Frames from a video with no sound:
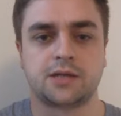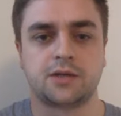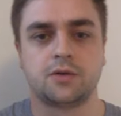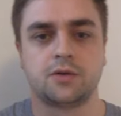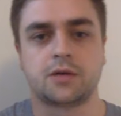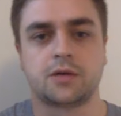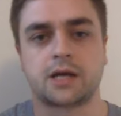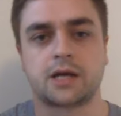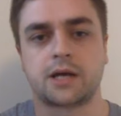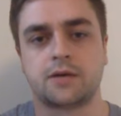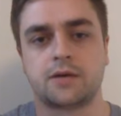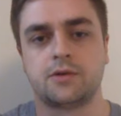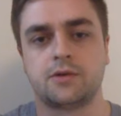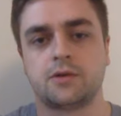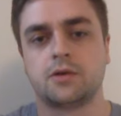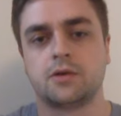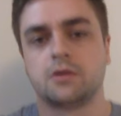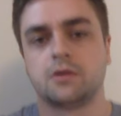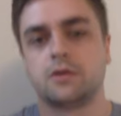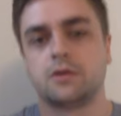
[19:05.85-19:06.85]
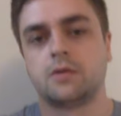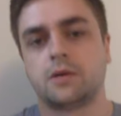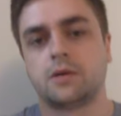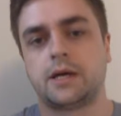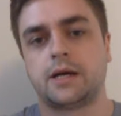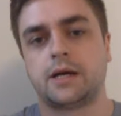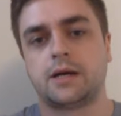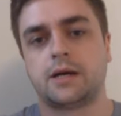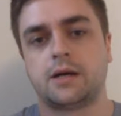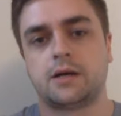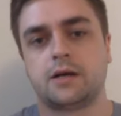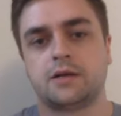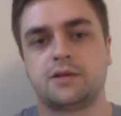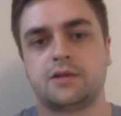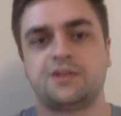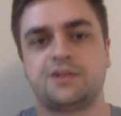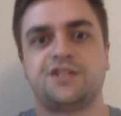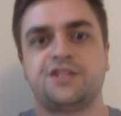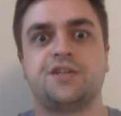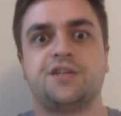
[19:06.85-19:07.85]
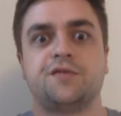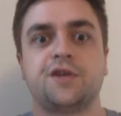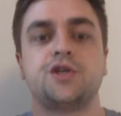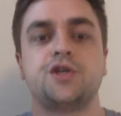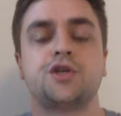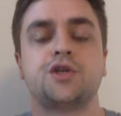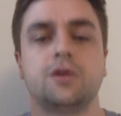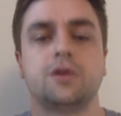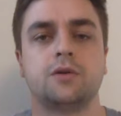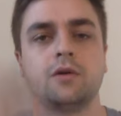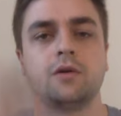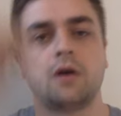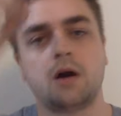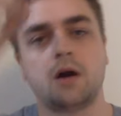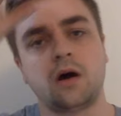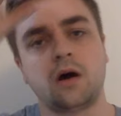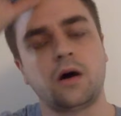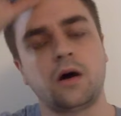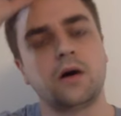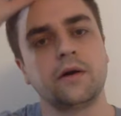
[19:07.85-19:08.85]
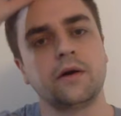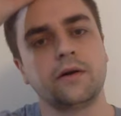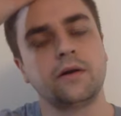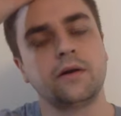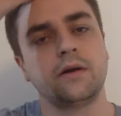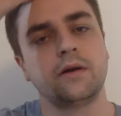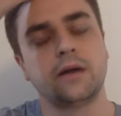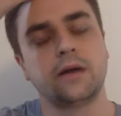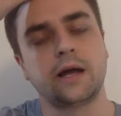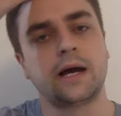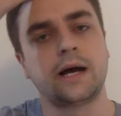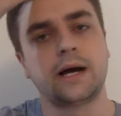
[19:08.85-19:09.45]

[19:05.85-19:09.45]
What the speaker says: you can do division on